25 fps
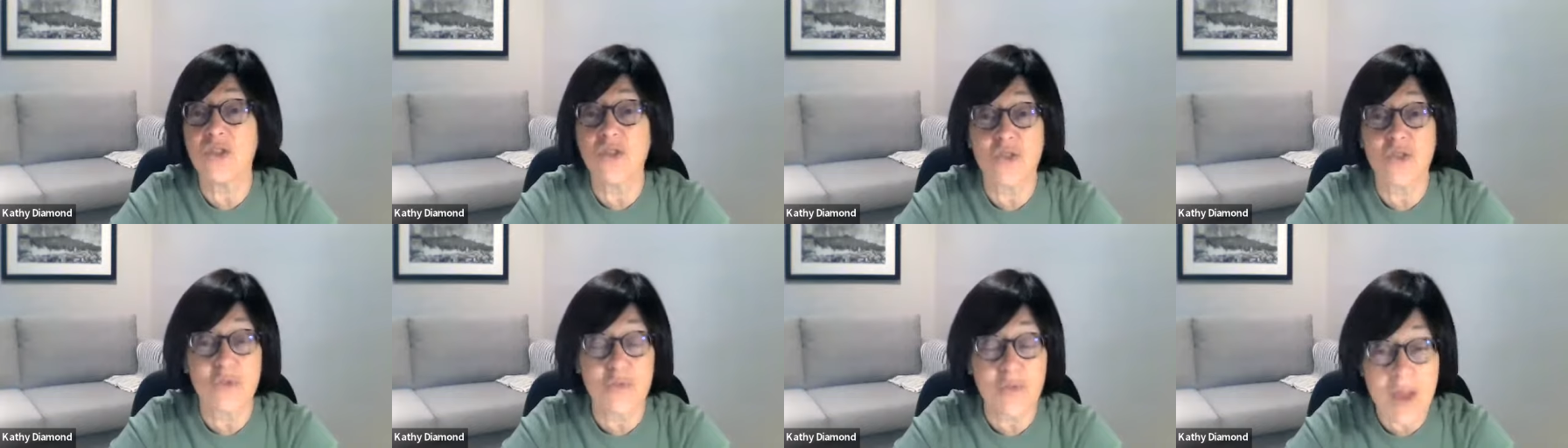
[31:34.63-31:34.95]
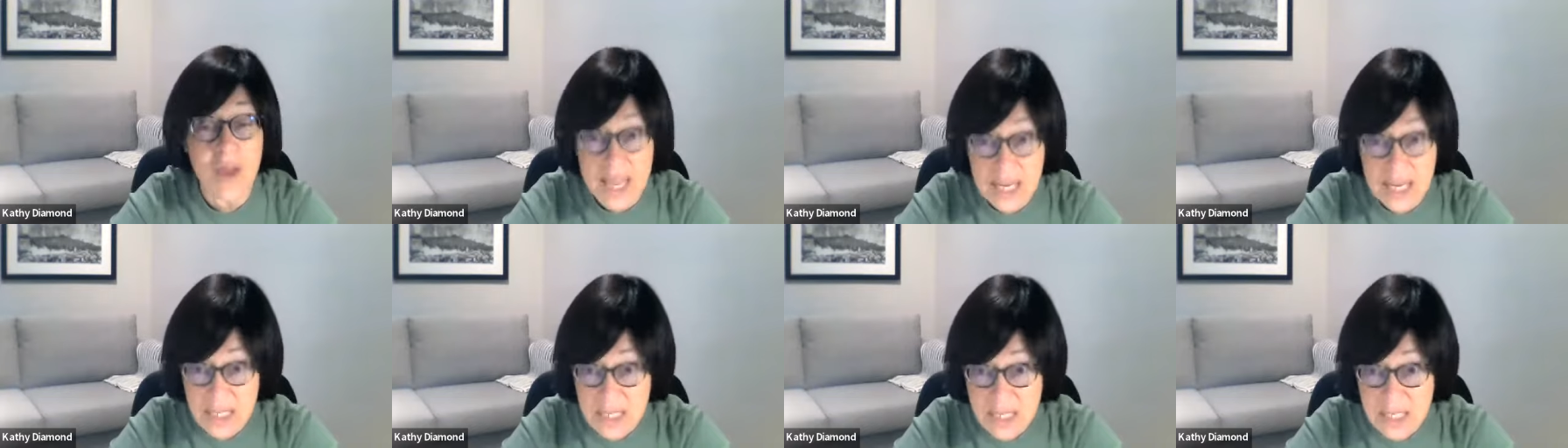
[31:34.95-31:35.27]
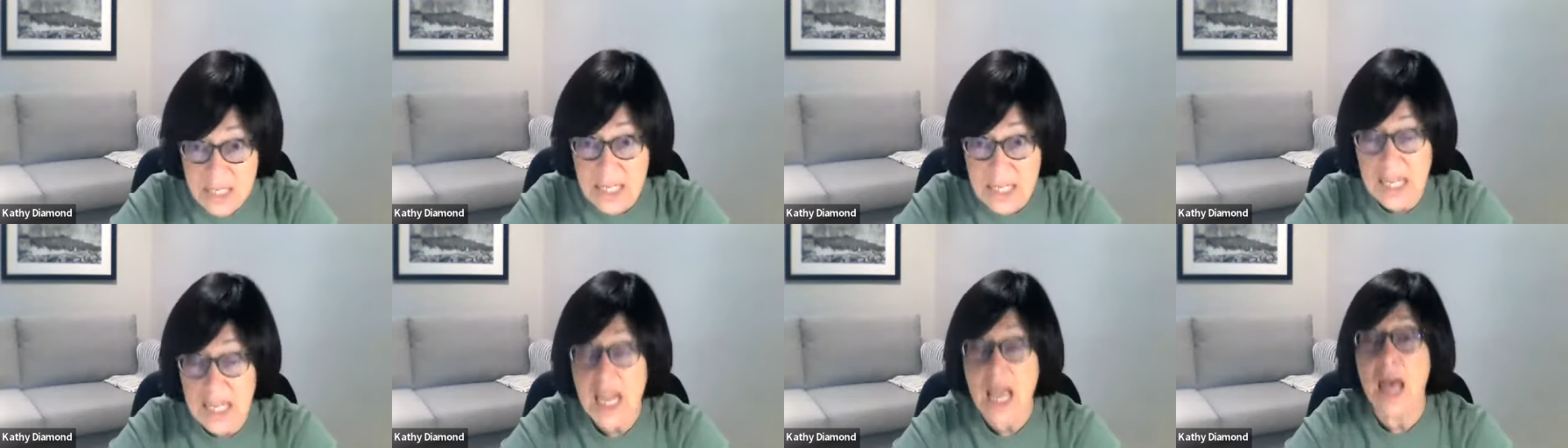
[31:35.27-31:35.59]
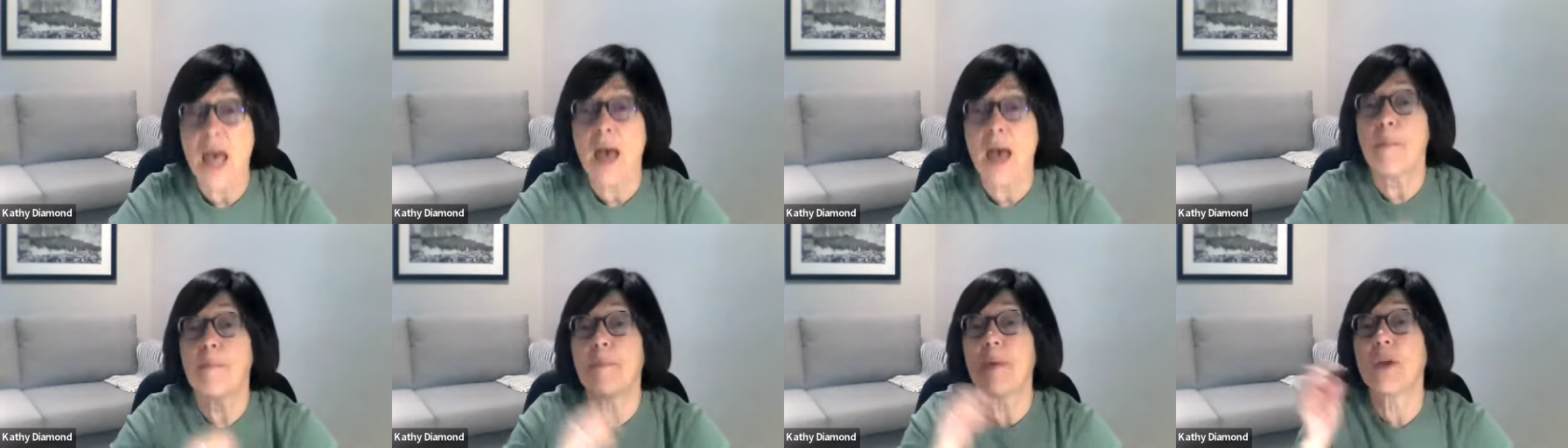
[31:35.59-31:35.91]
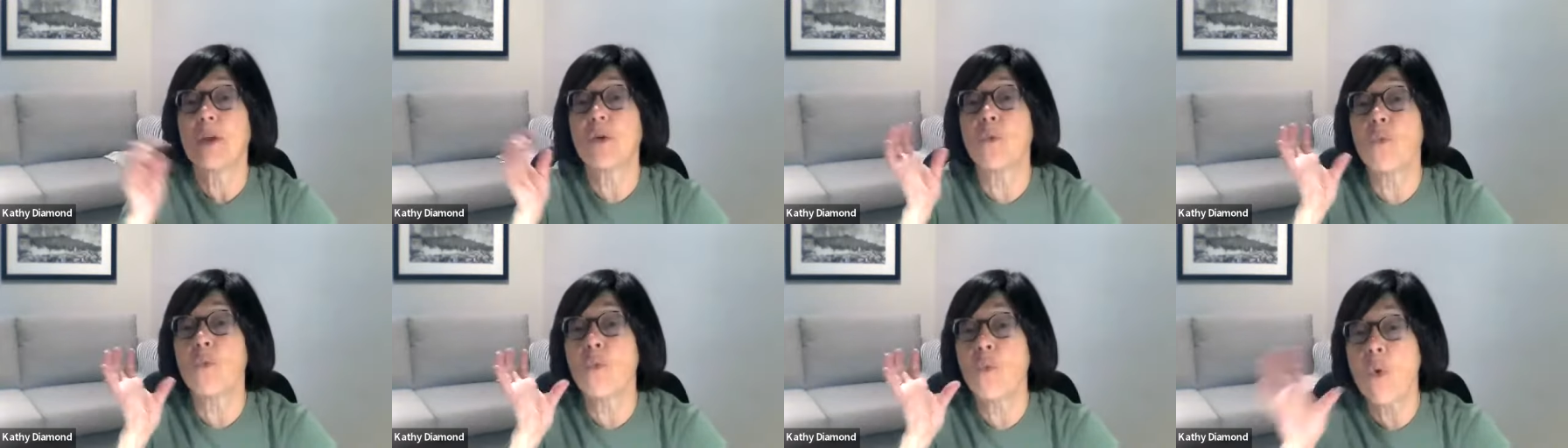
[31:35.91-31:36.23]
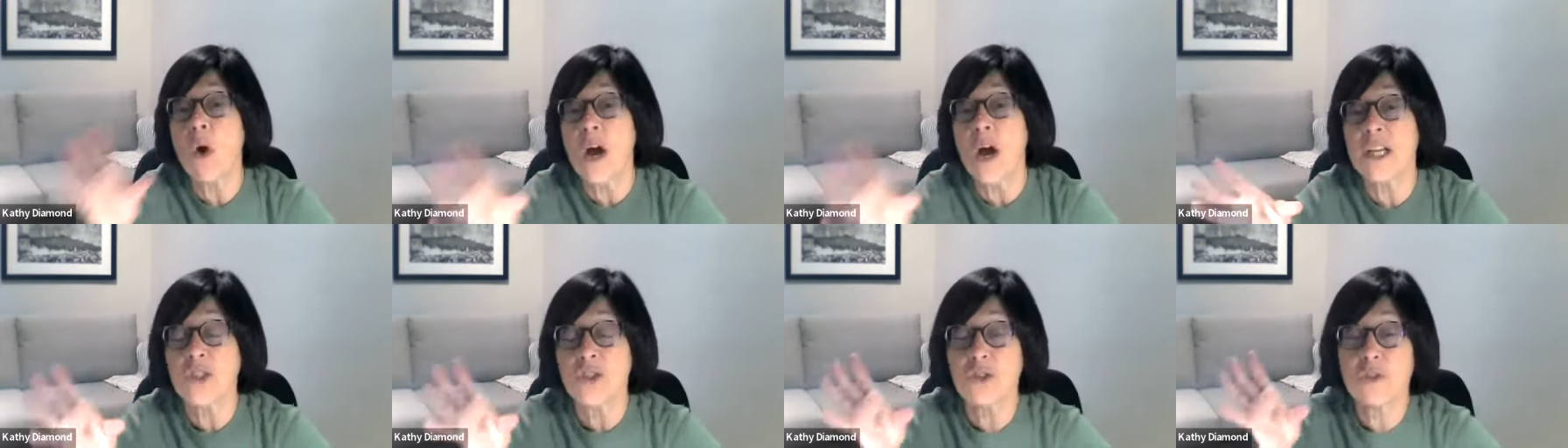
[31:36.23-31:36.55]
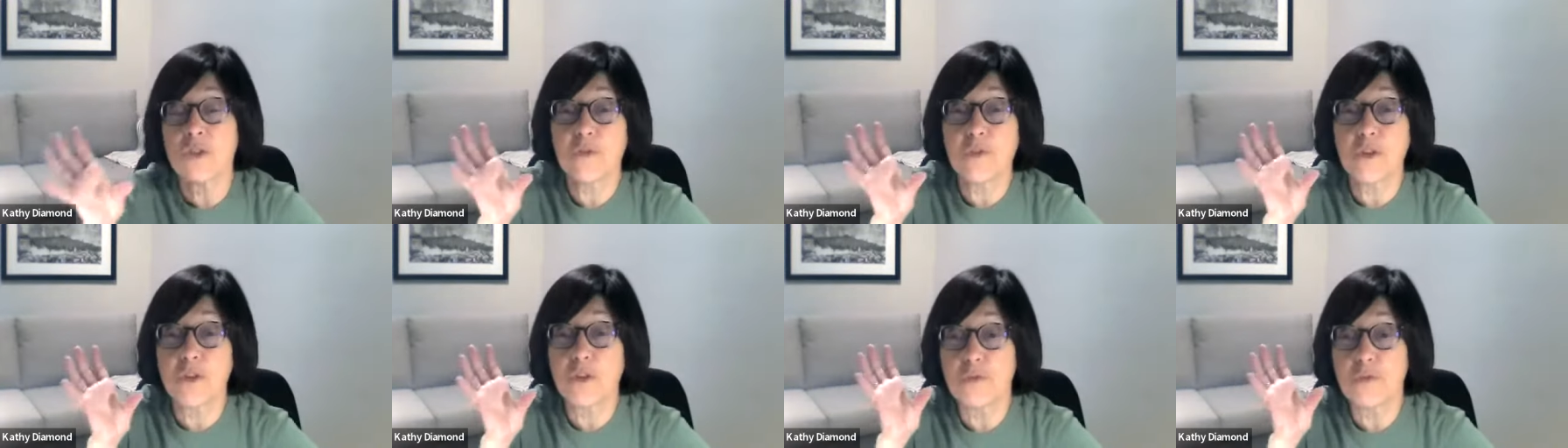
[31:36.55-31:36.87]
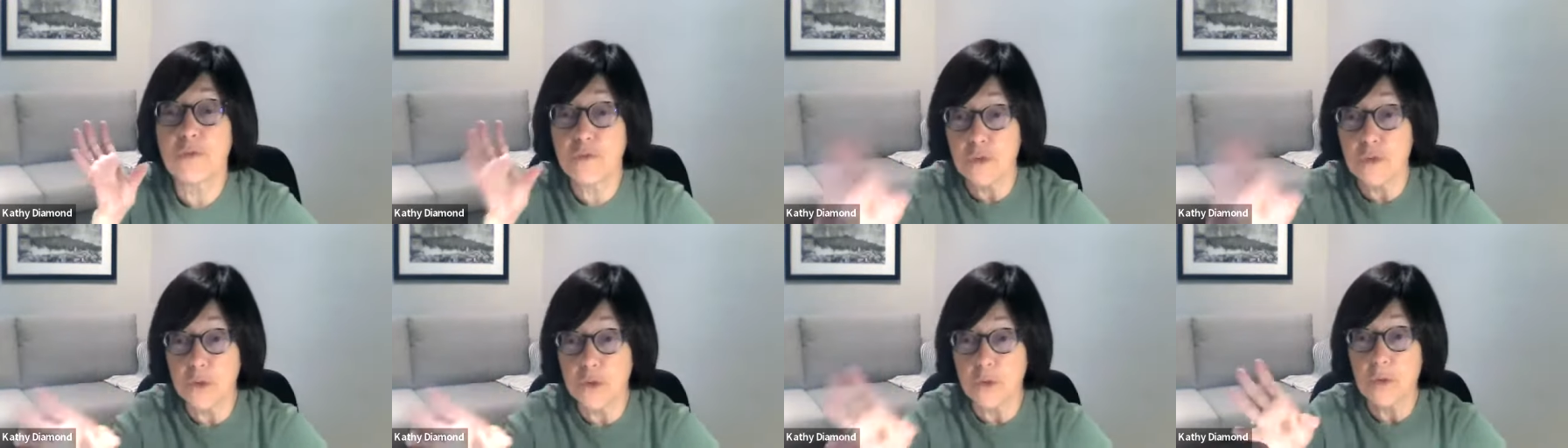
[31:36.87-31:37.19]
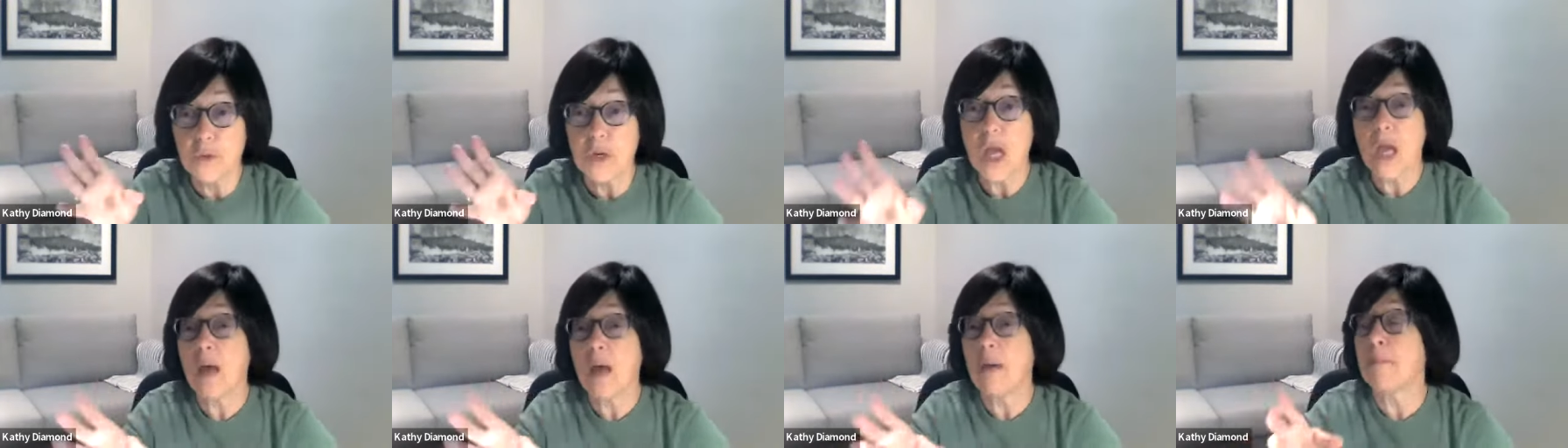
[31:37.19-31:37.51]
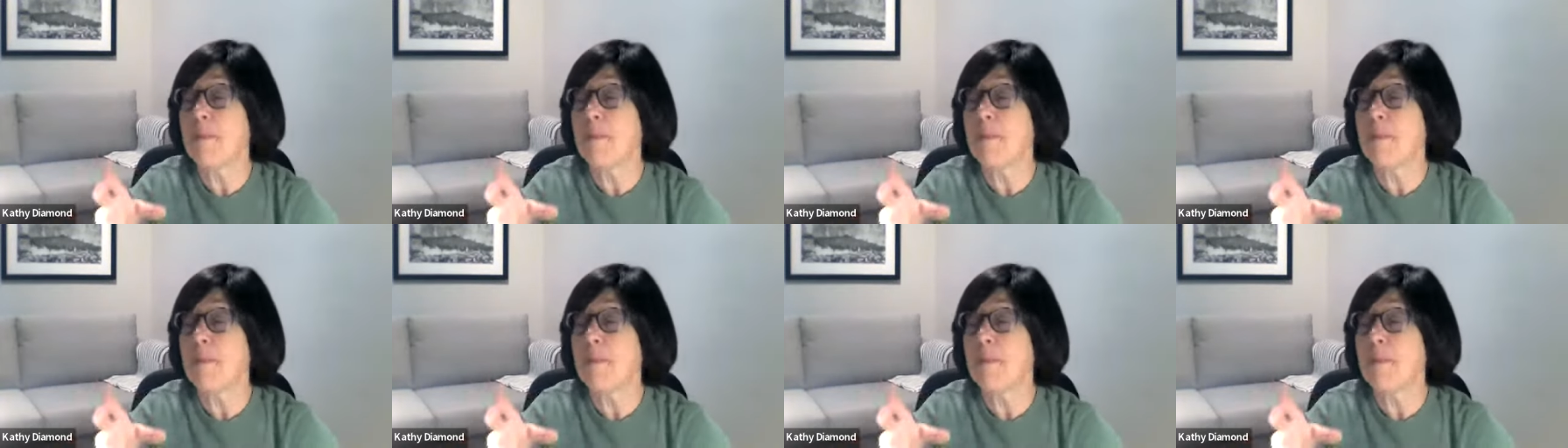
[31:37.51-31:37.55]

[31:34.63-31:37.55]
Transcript: trendy, but wonderful food.